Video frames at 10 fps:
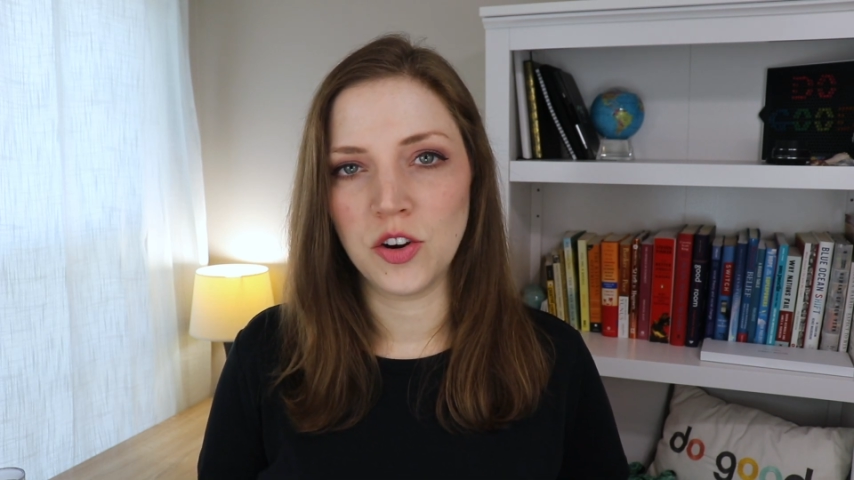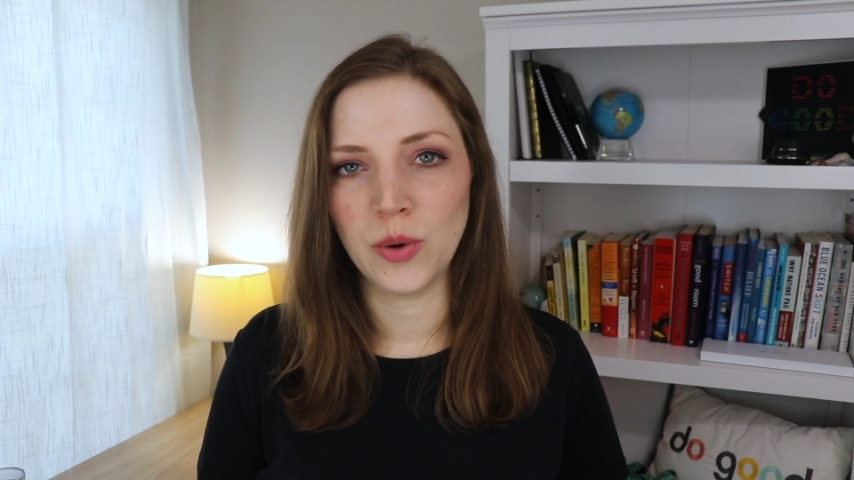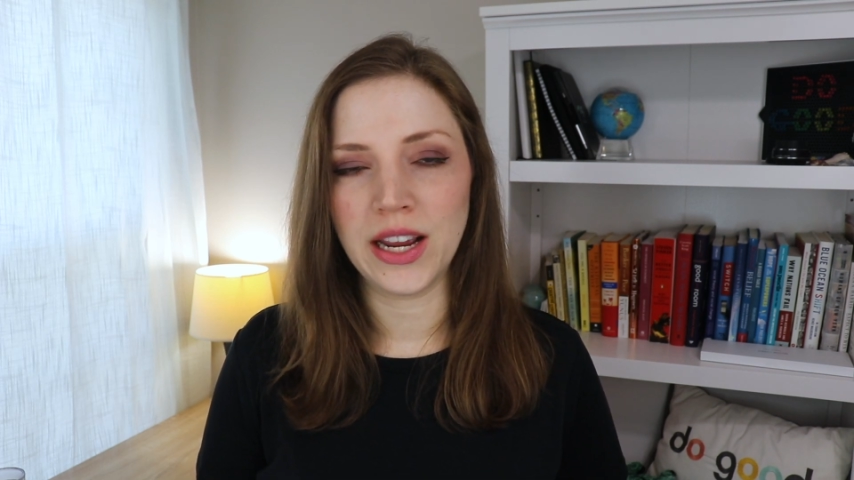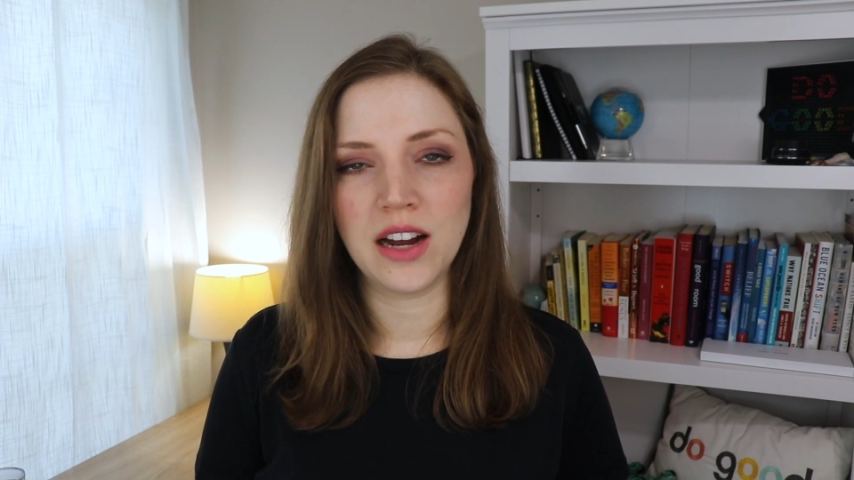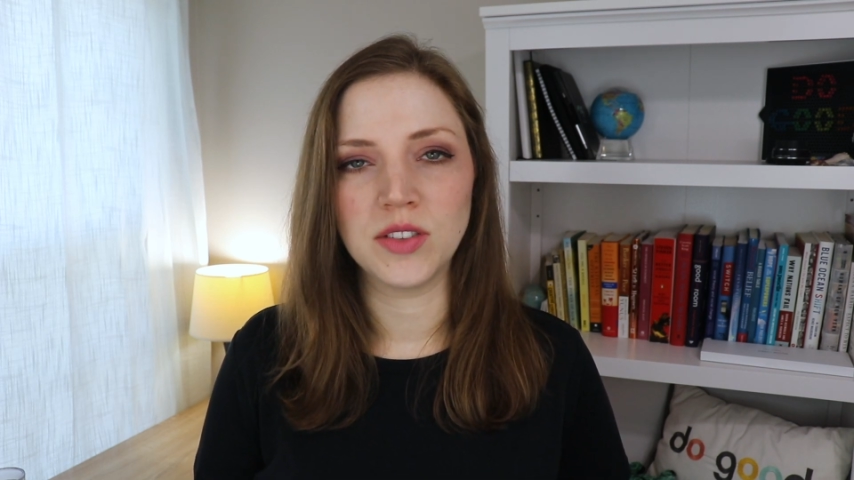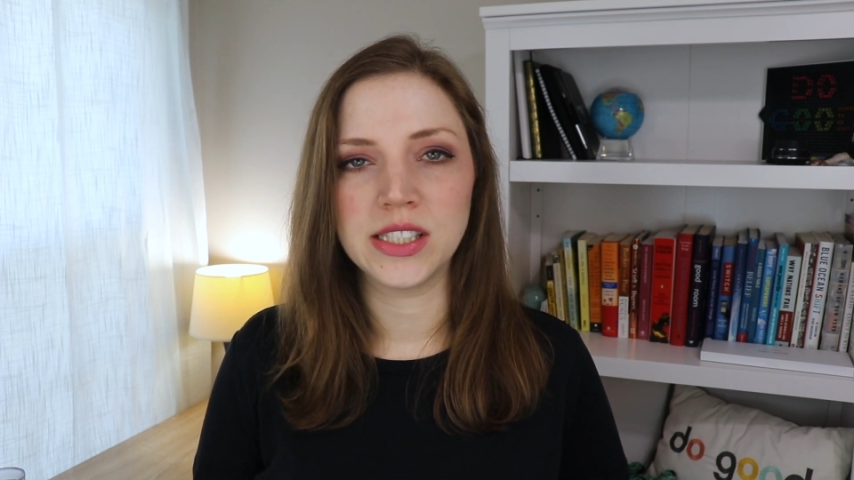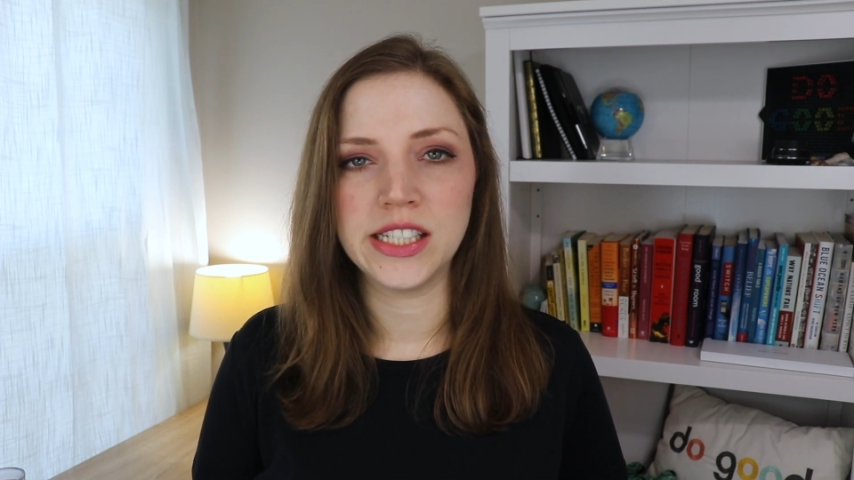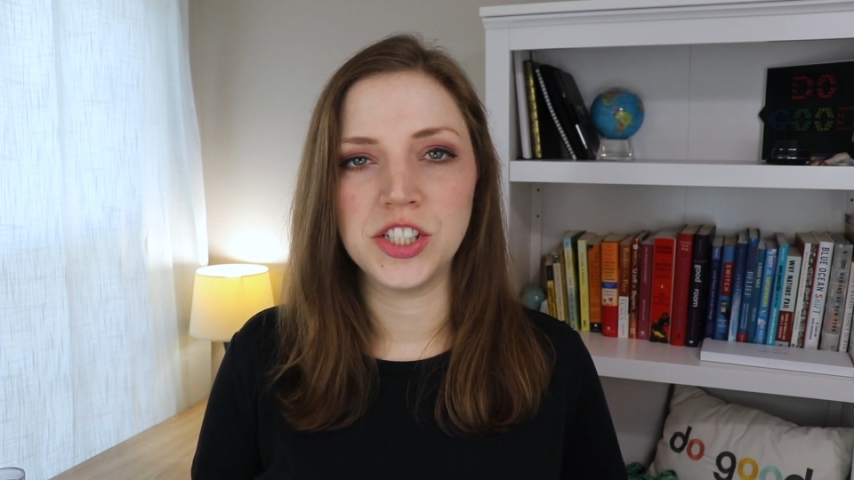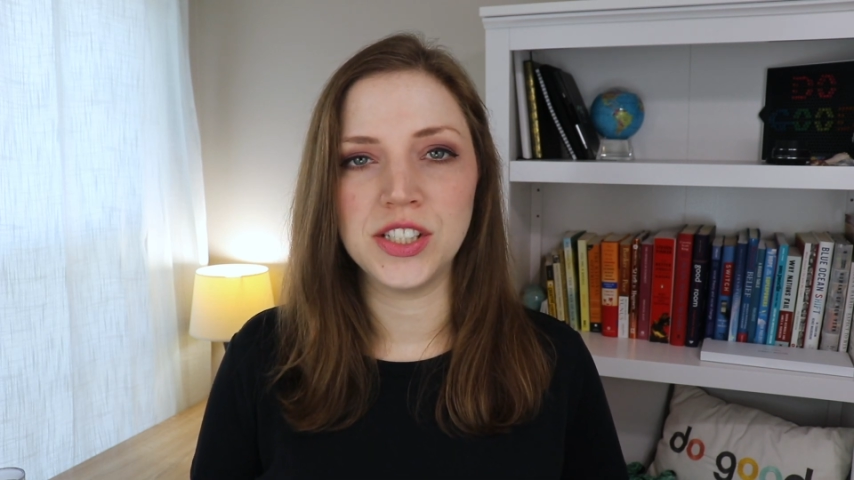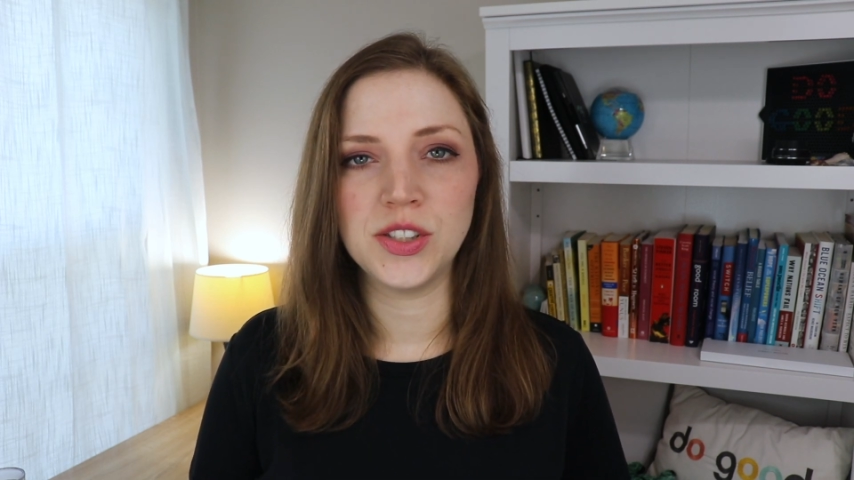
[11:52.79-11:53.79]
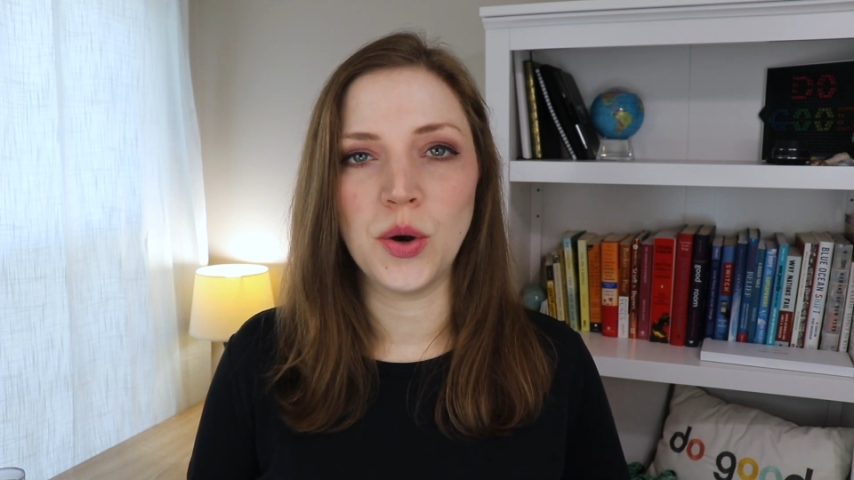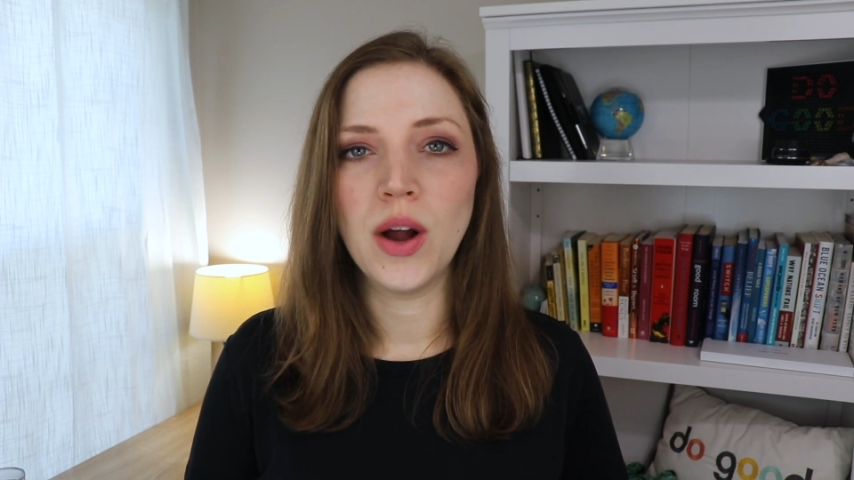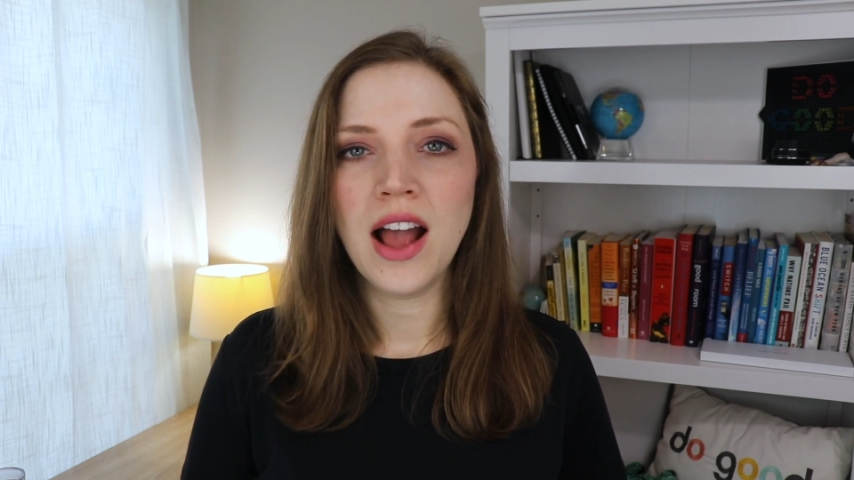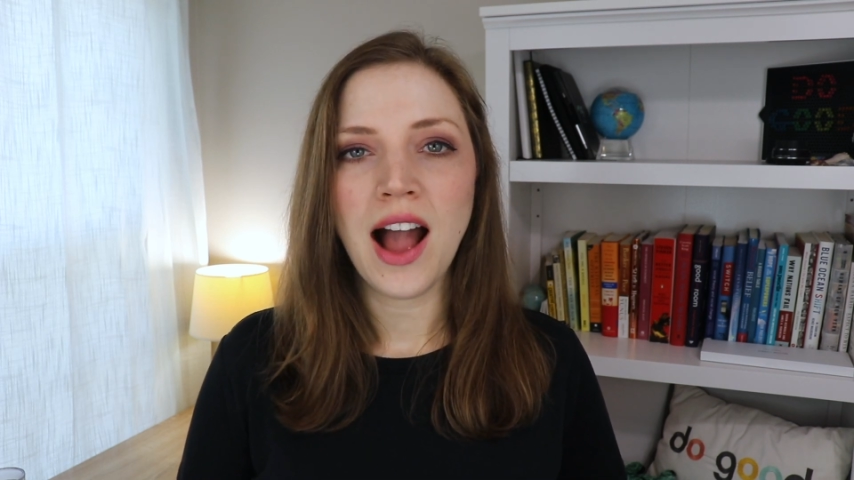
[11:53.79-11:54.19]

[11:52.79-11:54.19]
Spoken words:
great conversations. So